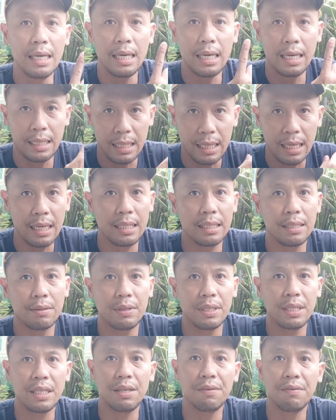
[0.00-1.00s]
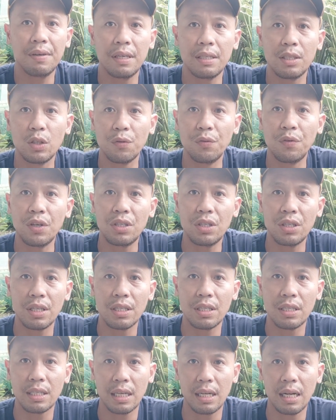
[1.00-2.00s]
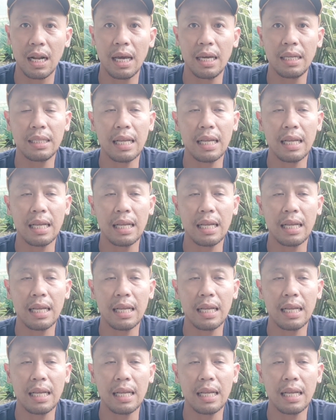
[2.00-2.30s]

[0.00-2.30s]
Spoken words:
It is receiving sufficient sunlight.